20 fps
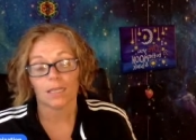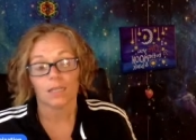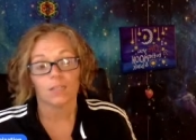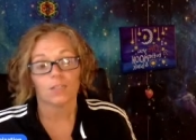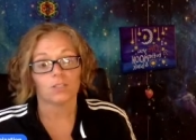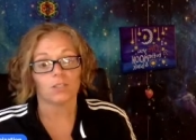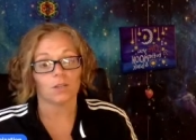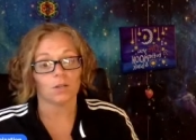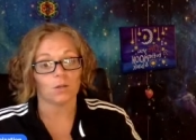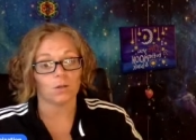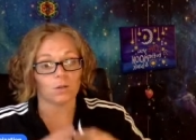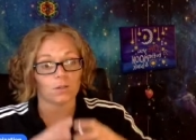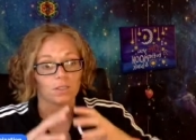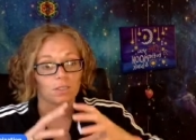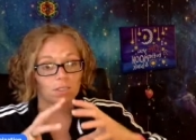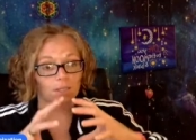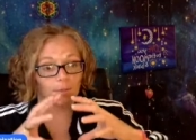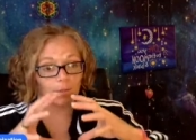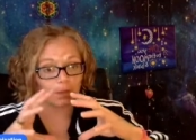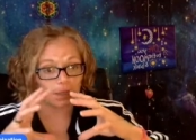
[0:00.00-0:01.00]
So
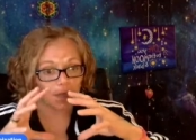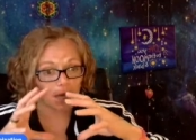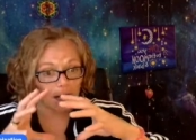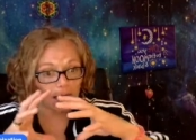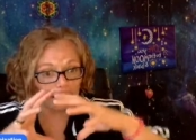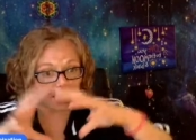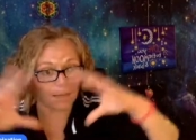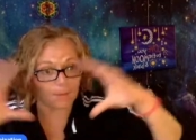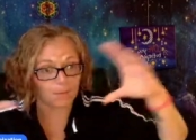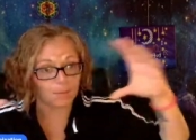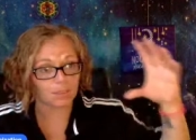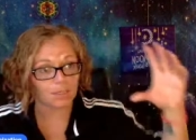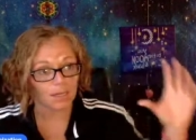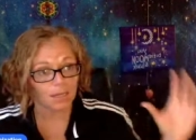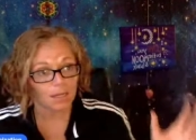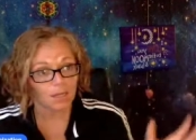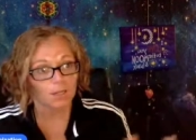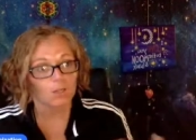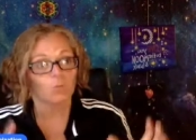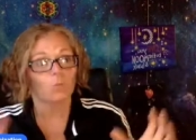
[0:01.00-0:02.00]
sometimes
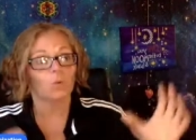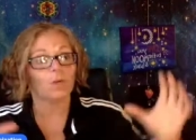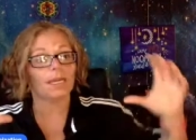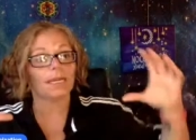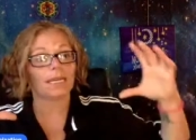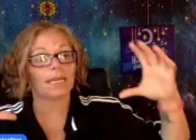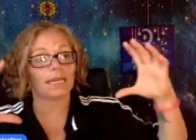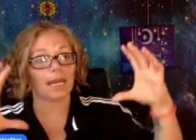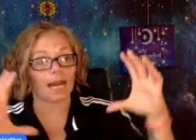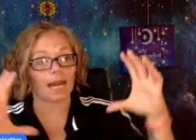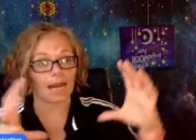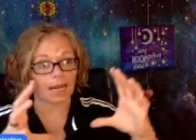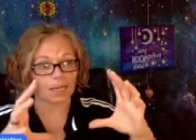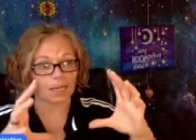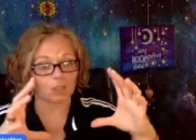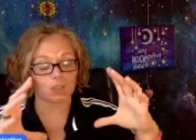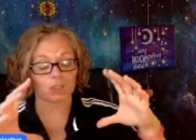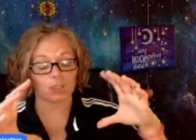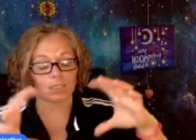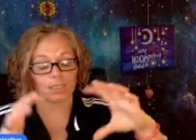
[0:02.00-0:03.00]
we can
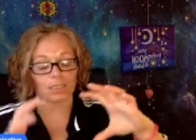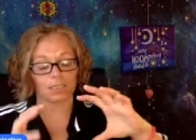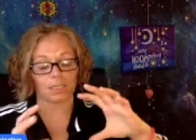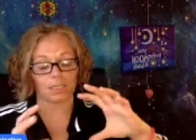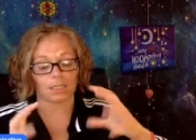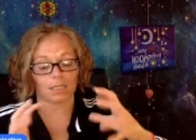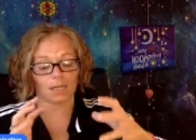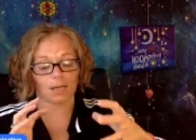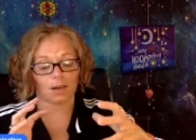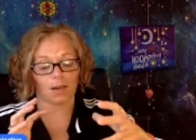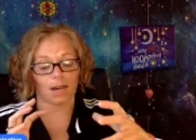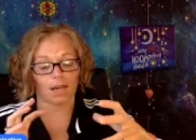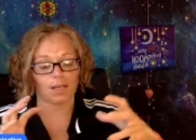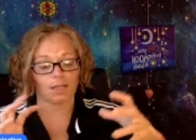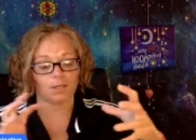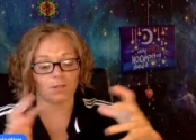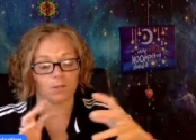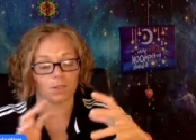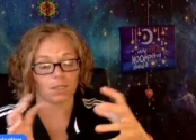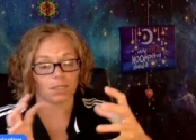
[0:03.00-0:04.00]
actually sit there
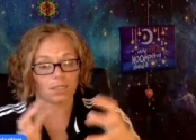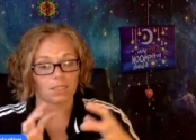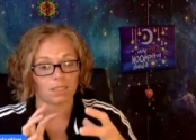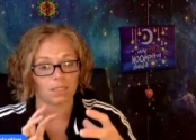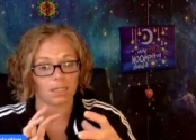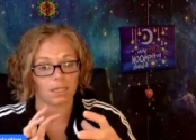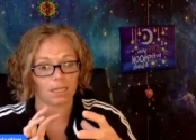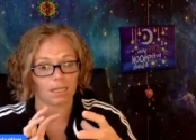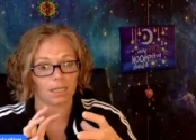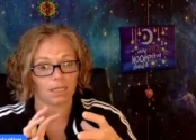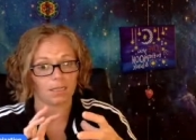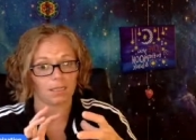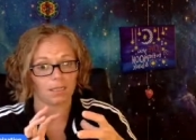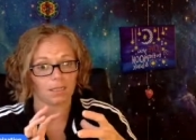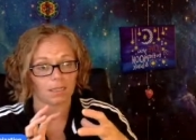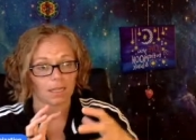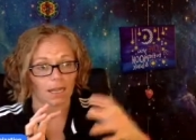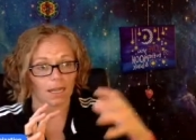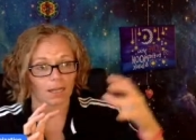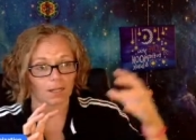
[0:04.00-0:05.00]
and you can see
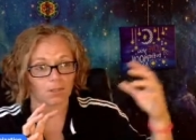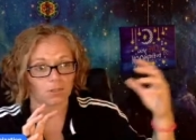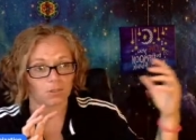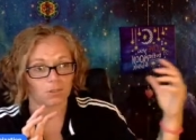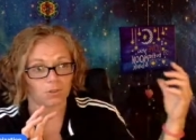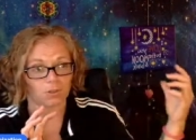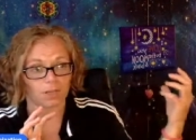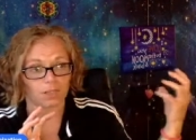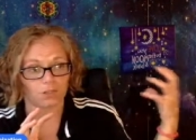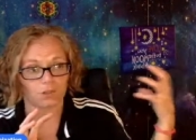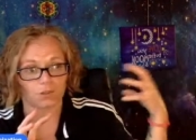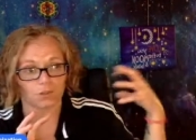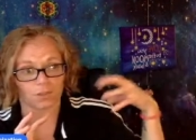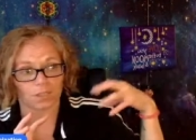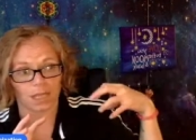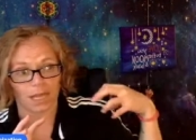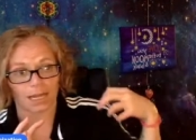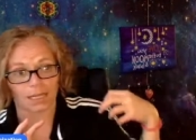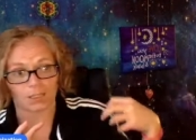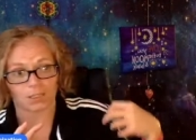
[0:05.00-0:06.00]
the extraterrestrials
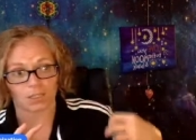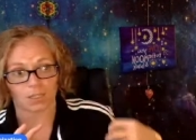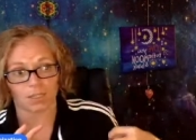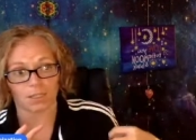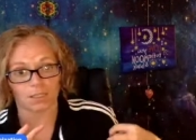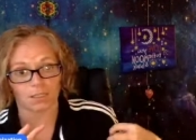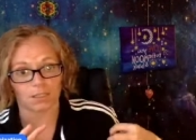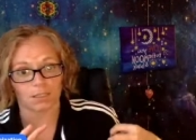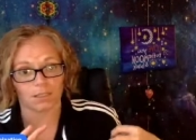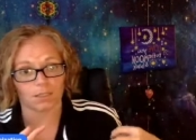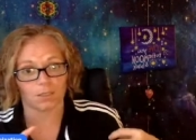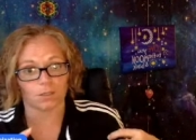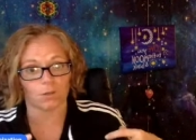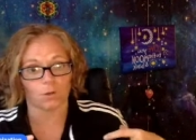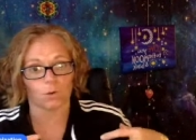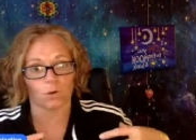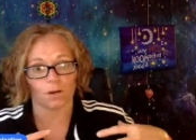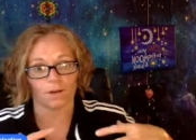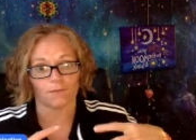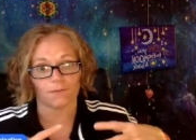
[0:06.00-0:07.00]
latched onto you,
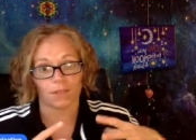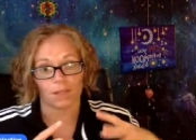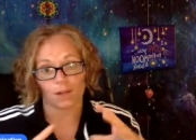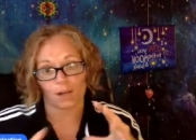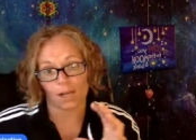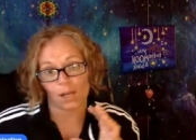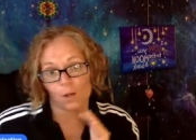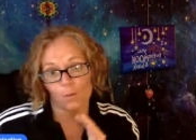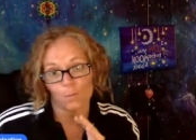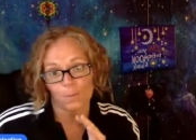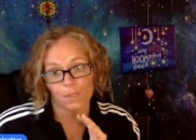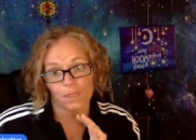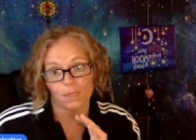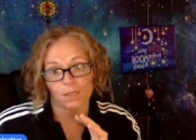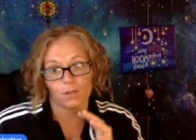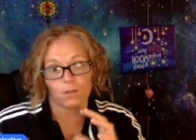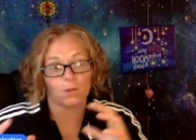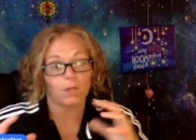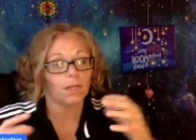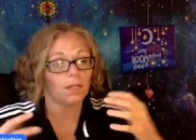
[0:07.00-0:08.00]
or if they're helping
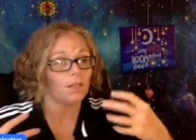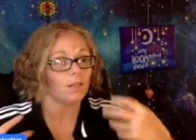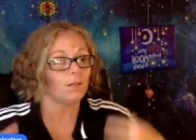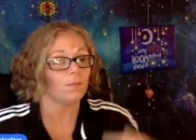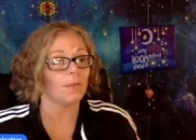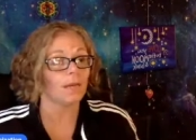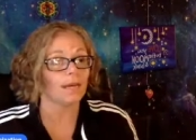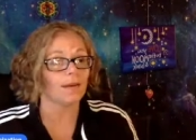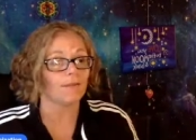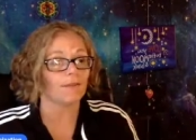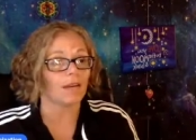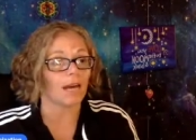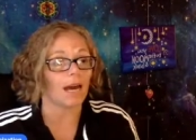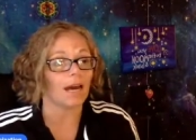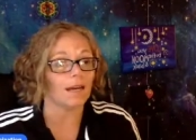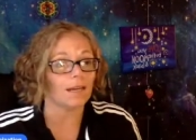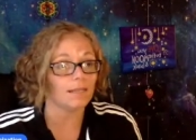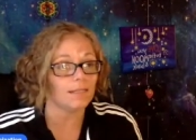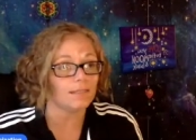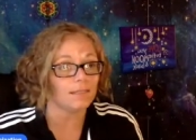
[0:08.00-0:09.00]
you. You may have
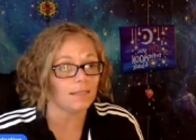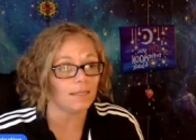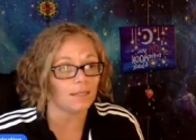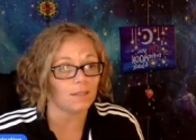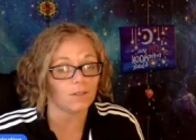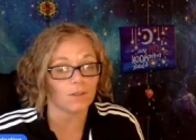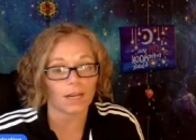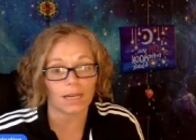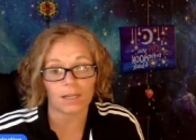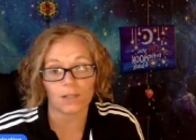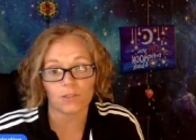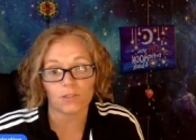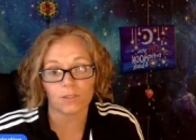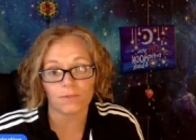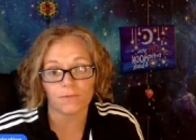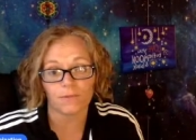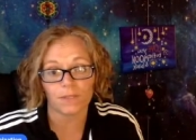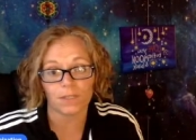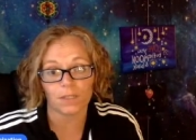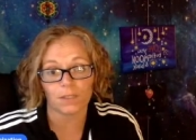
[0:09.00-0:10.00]
guides in your energy
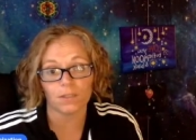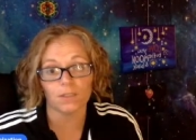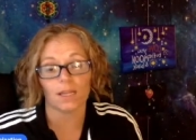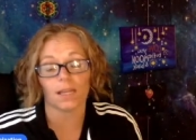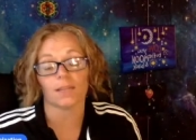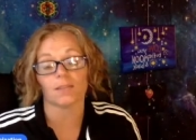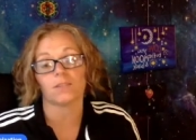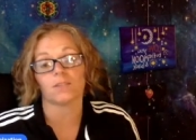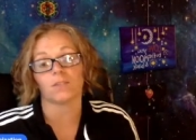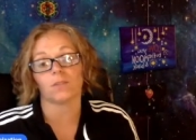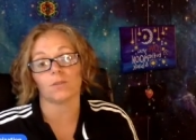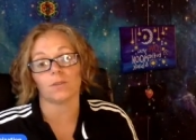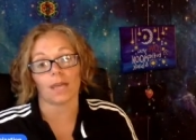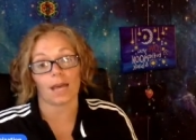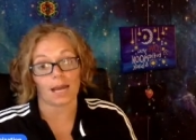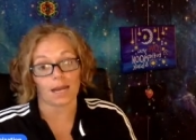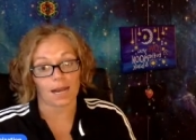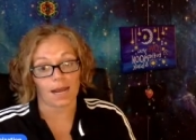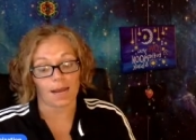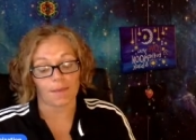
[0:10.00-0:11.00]
field, and so
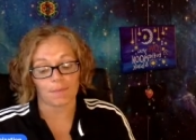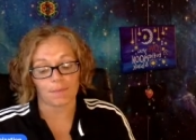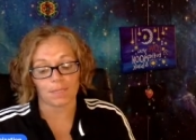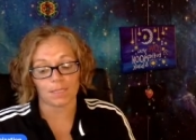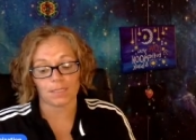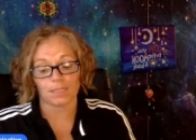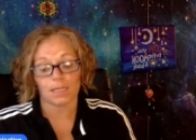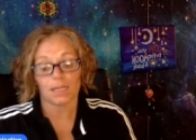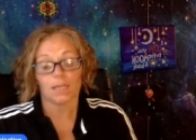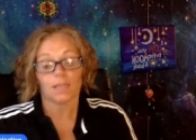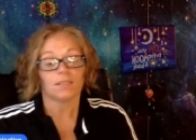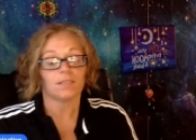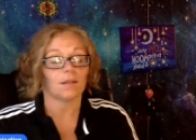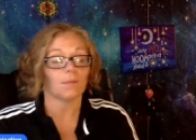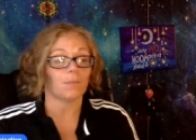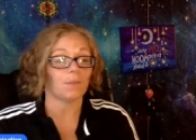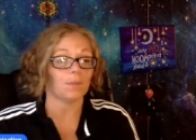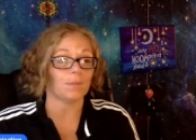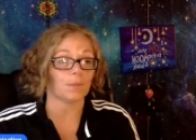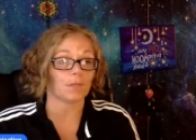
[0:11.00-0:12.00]
that happens.
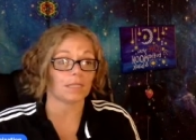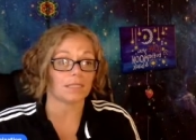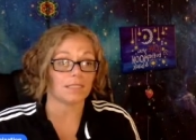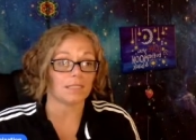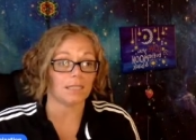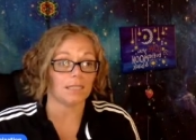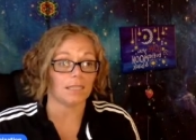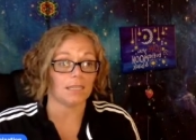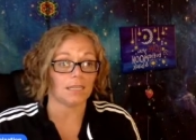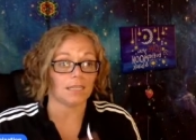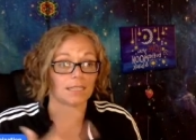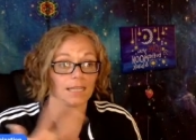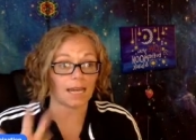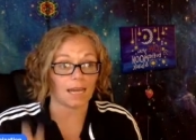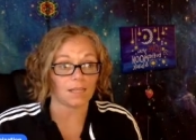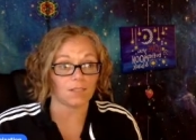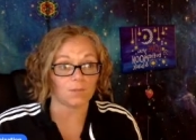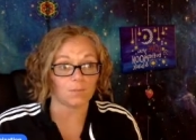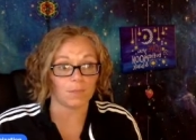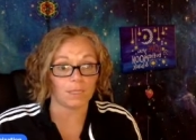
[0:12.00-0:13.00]
Some people can see the
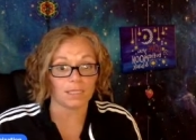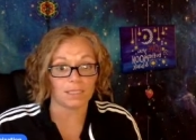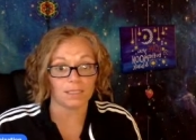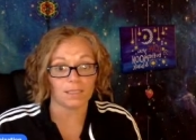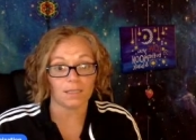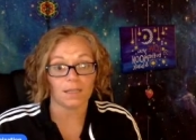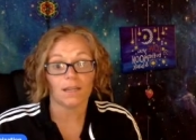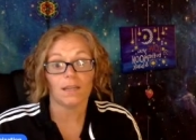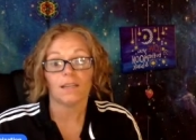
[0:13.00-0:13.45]
attachments.